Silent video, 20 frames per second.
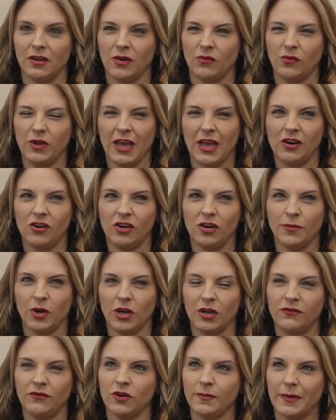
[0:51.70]
we had it on the
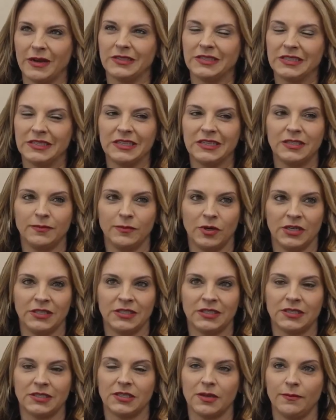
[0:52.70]
market for about 6
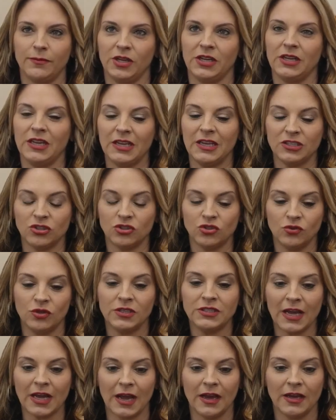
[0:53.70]
months. But as soon
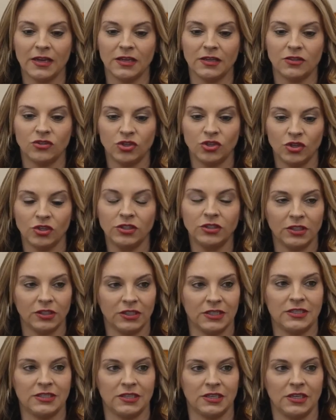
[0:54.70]
as I took the
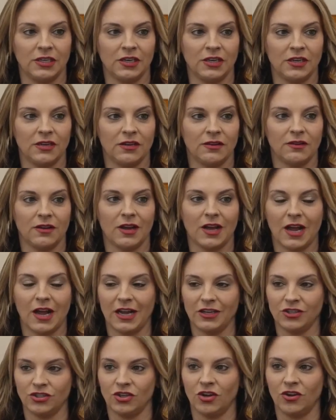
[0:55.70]
listing,
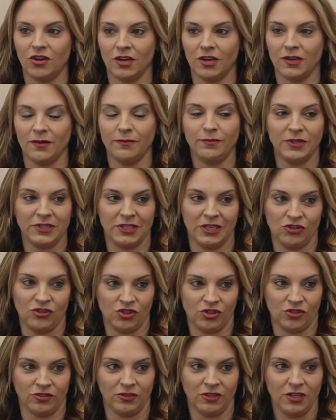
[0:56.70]
I saw
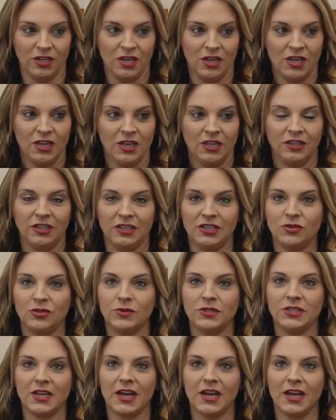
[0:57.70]
potential. This was a